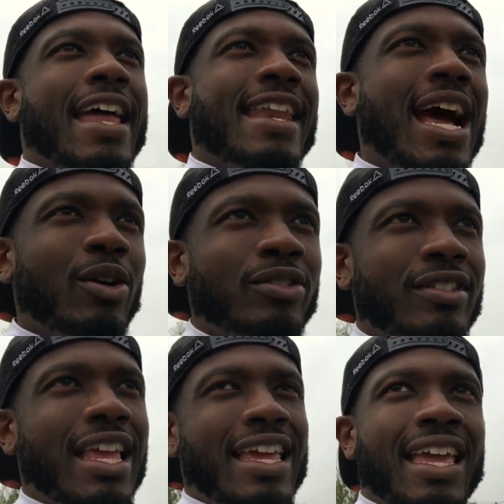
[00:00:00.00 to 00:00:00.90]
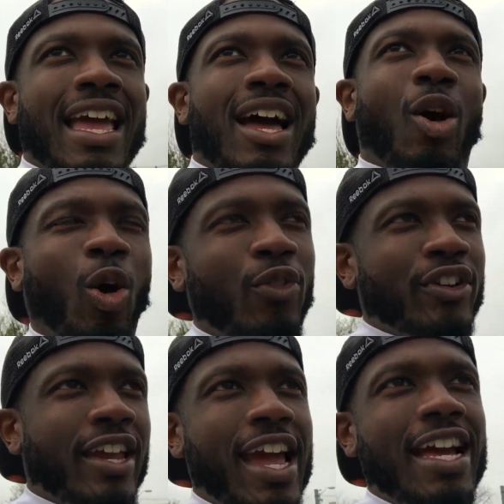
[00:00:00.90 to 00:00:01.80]
Now it's like
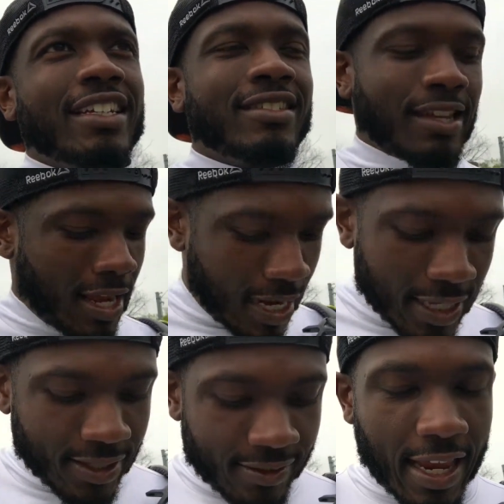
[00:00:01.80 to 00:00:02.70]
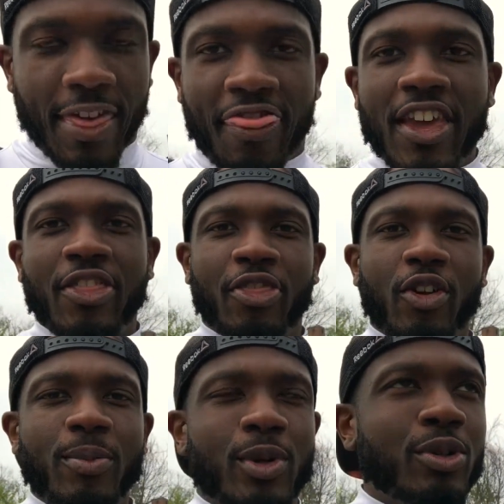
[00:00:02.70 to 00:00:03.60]
overcast. I got this like thick
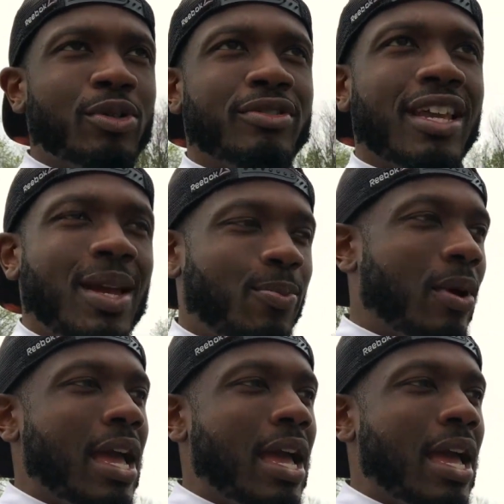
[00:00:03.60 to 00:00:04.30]
thermal type.